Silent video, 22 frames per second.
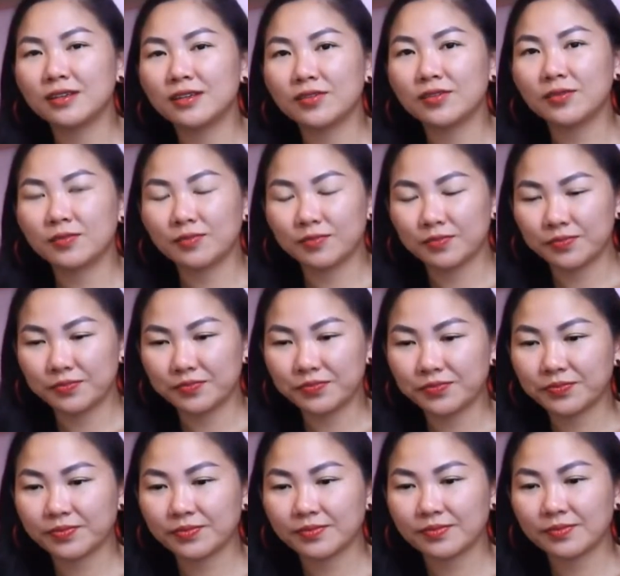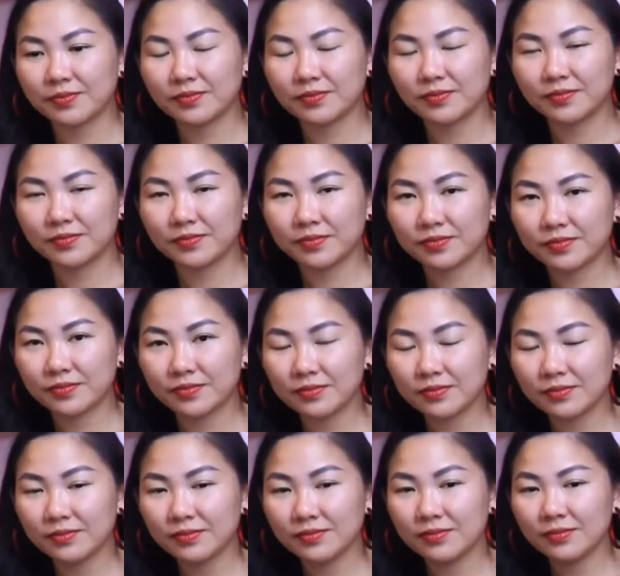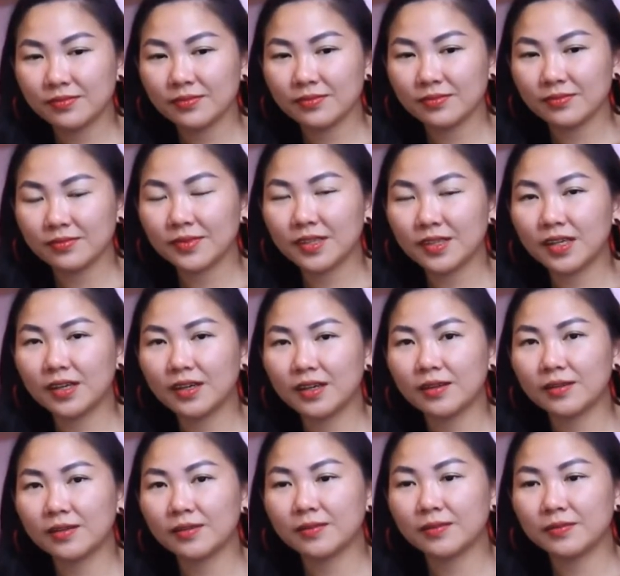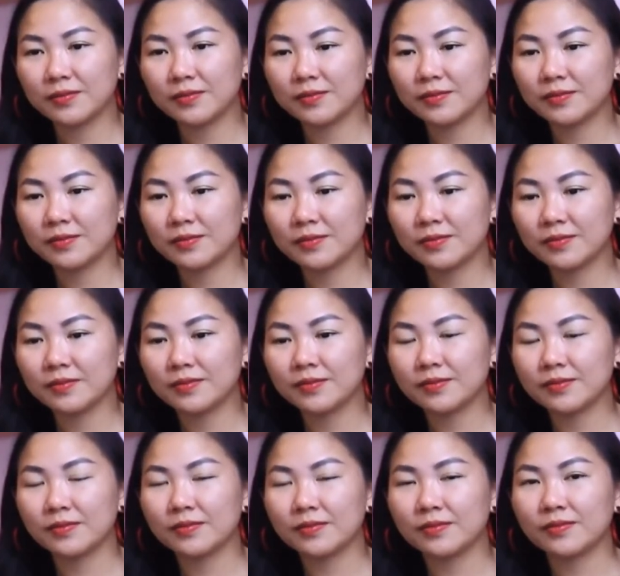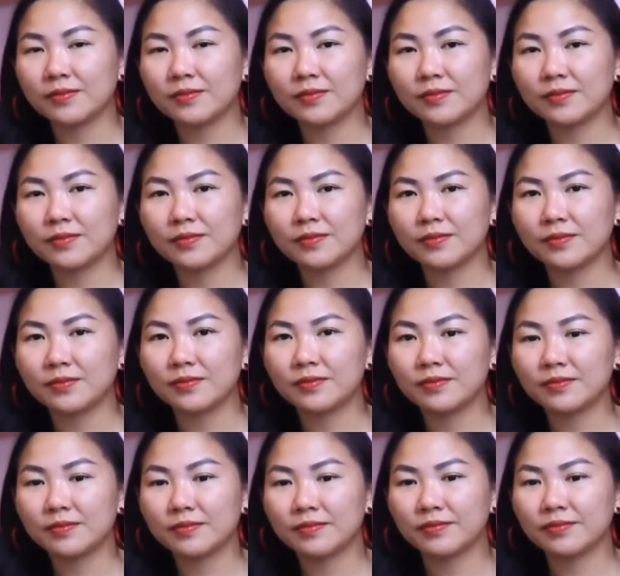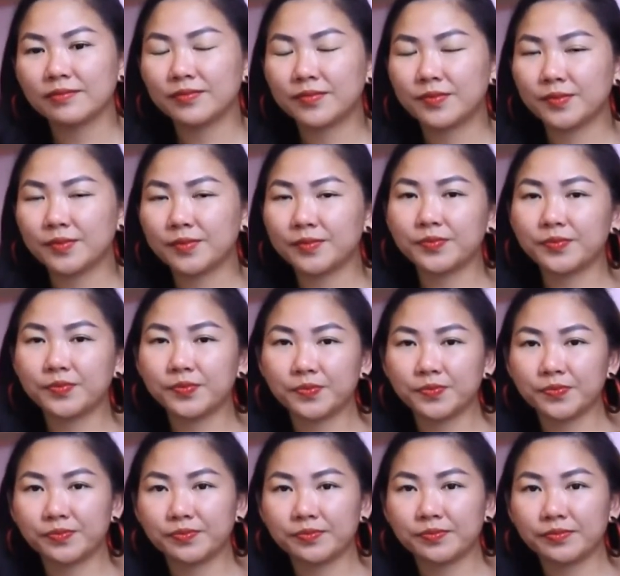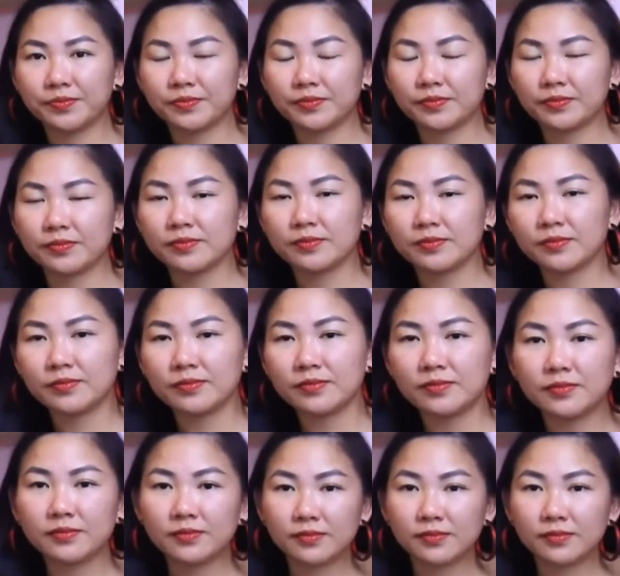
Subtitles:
(silent)